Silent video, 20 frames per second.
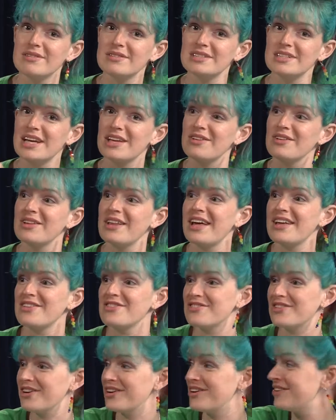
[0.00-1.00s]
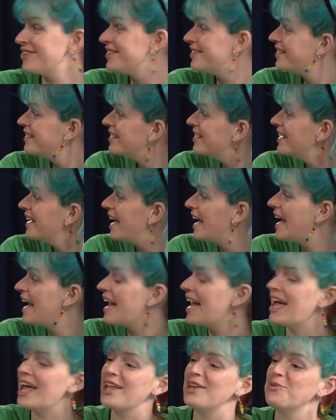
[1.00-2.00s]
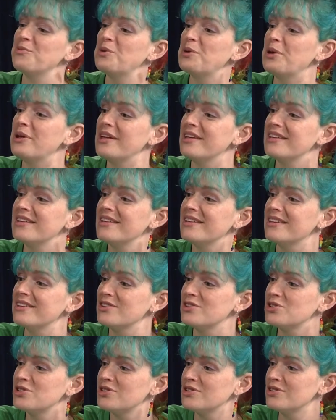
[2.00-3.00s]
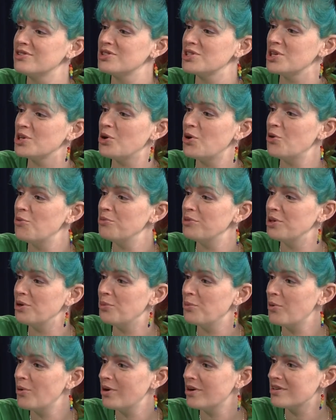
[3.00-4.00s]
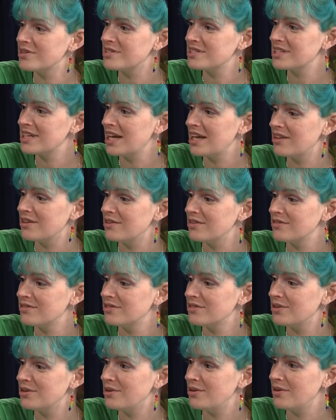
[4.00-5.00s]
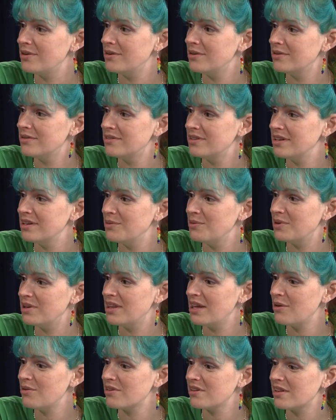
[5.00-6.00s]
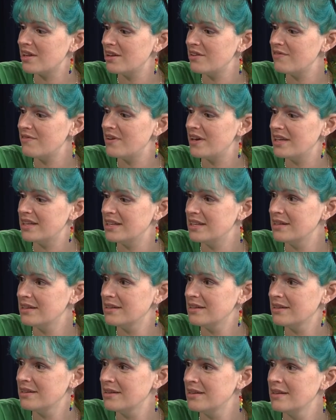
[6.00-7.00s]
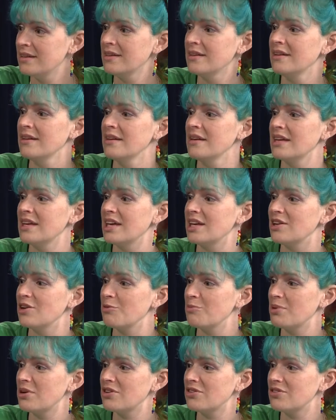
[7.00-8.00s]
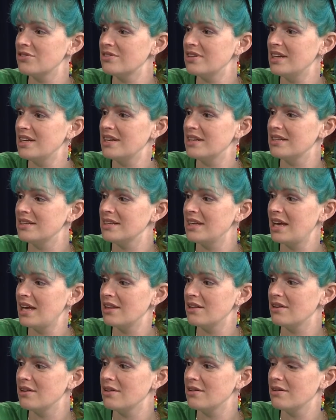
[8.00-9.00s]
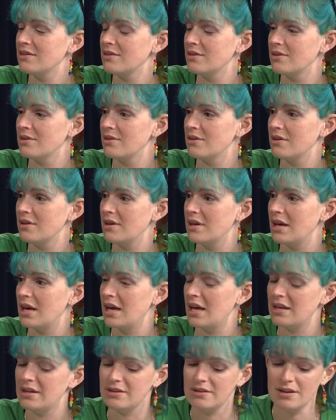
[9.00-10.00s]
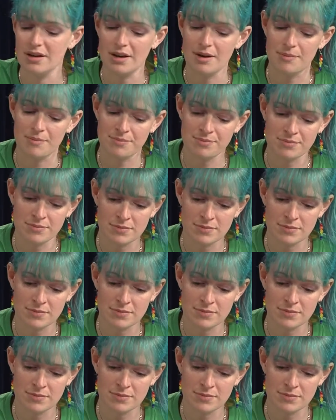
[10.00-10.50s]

together last year, and we took home the award together too, didn't we? That was a lot of fun. Getting our picture taken together. And